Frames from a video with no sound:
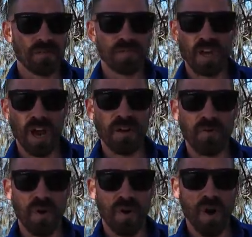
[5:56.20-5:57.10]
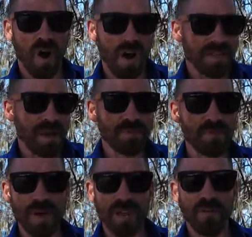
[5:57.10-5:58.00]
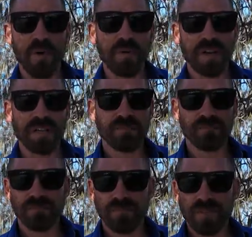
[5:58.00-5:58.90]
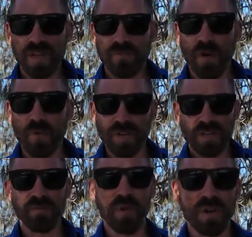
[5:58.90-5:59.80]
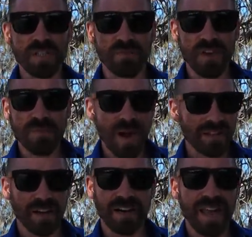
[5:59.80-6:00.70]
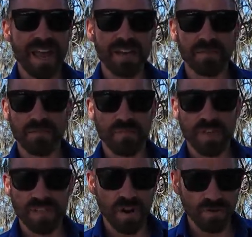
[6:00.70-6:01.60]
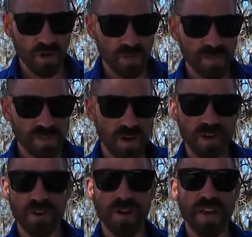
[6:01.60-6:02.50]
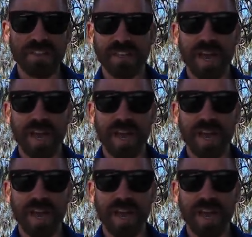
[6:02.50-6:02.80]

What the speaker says: So it's up to me if I want to give you honest feedback, then I can. And there's no document signed, no nothing.